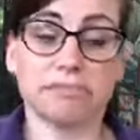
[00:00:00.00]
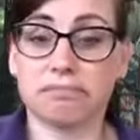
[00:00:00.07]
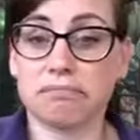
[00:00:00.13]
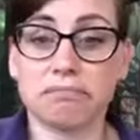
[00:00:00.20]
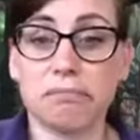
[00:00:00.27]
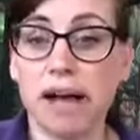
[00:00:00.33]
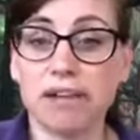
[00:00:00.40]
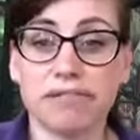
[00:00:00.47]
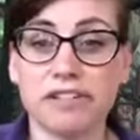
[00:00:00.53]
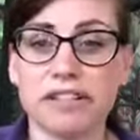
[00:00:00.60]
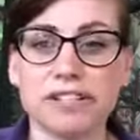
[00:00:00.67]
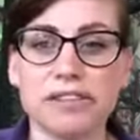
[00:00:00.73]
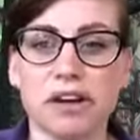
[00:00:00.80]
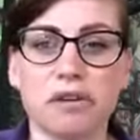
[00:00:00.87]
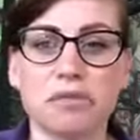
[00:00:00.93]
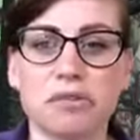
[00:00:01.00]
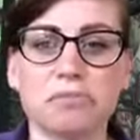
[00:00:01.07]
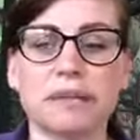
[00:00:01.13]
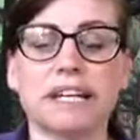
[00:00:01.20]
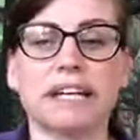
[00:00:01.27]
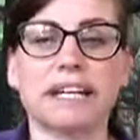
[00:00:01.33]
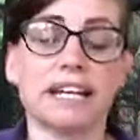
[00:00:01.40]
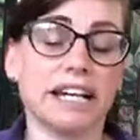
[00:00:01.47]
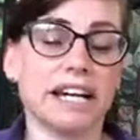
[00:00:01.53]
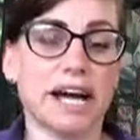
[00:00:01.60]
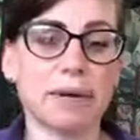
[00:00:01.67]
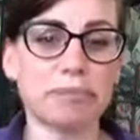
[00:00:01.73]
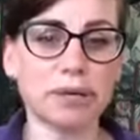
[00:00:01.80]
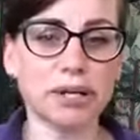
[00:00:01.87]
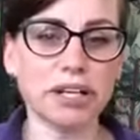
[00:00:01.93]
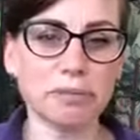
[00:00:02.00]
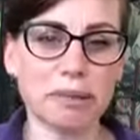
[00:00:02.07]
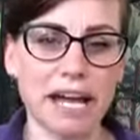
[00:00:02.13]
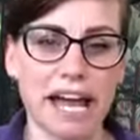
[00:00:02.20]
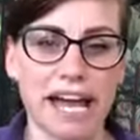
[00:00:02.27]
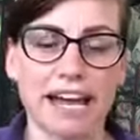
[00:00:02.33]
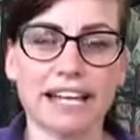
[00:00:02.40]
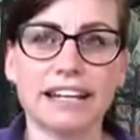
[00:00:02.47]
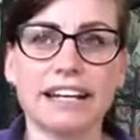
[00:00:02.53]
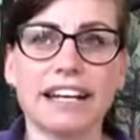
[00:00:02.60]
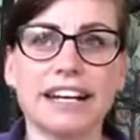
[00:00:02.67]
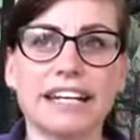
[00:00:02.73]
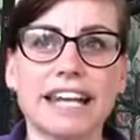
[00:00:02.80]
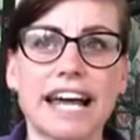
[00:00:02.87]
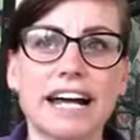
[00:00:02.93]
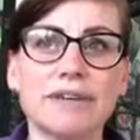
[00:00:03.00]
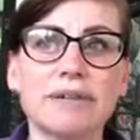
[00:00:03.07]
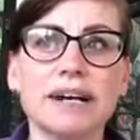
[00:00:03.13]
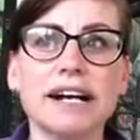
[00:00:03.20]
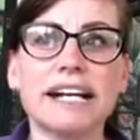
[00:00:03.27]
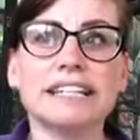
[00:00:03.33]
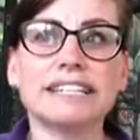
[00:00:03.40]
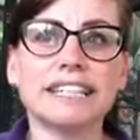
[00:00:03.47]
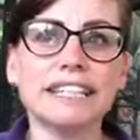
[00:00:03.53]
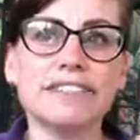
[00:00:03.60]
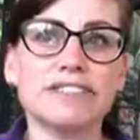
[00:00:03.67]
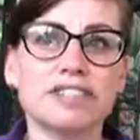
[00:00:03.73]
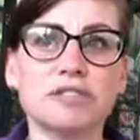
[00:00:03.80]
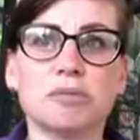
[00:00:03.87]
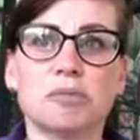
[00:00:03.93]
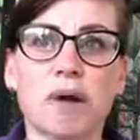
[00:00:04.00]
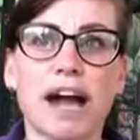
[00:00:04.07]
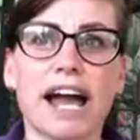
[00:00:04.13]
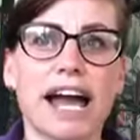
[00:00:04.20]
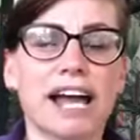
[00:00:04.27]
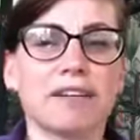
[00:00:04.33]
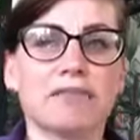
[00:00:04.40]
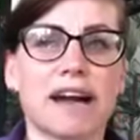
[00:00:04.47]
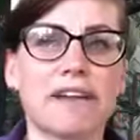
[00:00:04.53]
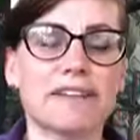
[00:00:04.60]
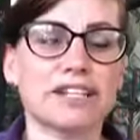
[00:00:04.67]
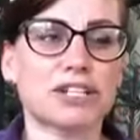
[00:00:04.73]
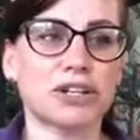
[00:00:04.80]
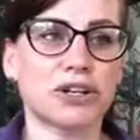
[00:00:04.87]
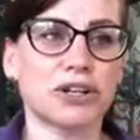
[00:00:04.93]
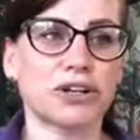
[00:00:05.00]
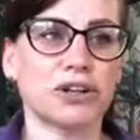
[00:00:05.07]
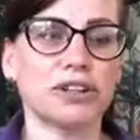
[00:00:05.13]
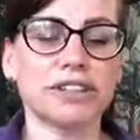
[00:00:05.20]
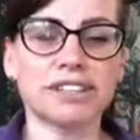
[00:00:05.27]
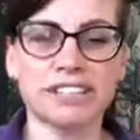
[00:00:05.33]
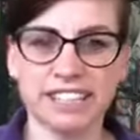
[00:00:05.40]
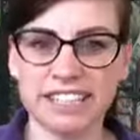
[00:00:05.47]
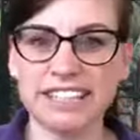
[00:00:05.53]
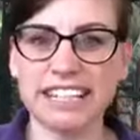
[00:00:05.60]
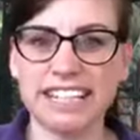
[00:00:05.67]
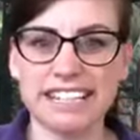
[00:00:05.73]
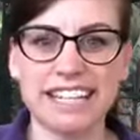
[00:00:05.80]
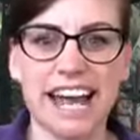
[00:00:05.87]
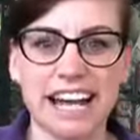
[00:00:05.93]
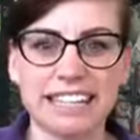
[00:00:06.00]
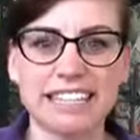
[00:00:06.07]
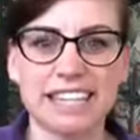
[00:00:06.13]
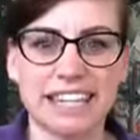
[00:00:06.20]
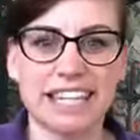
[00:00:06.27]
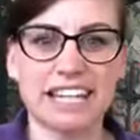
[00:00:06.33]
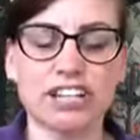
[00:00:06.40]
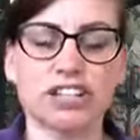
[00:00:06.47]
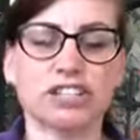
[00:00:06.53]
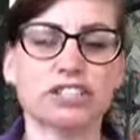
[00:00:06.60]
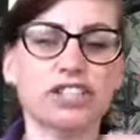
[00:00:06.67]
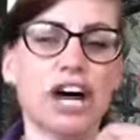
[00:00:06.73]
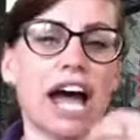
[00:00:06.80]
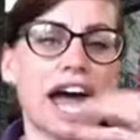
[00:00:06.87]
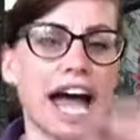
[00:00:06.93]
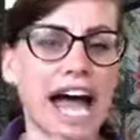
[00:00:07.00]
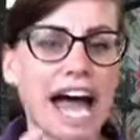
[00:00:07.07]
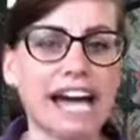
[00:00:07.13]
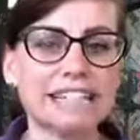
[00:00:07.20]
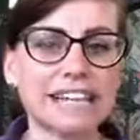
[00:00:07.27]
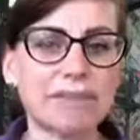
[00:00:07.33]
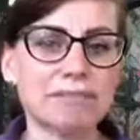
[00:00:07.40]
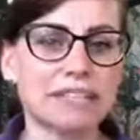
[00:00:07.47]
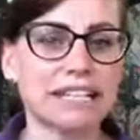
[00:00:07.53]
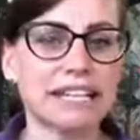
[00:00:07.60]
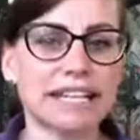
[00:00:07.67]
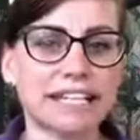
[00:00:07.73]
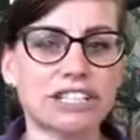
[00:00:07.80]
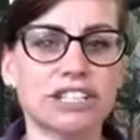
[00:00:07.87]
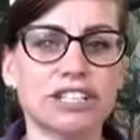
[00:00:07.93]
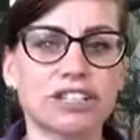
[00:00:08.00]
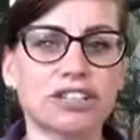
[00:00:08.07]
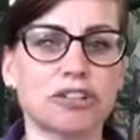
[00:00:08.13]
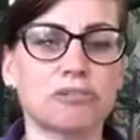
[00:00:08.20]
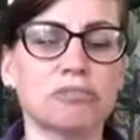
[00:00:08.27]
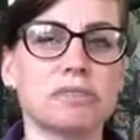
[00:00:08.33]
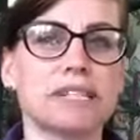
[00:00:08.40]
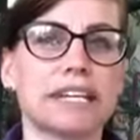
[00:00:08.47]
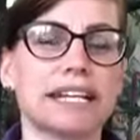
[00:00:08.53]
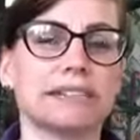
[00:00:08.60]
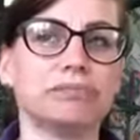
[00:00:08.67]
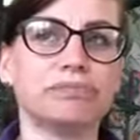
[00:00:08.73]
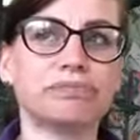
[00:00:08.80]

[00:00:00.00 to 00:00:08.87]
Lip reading: my first thought would be a polar bear. Now, to live somewhere where it's cold, you'd need a nice thick coat. So, adaptation comes in.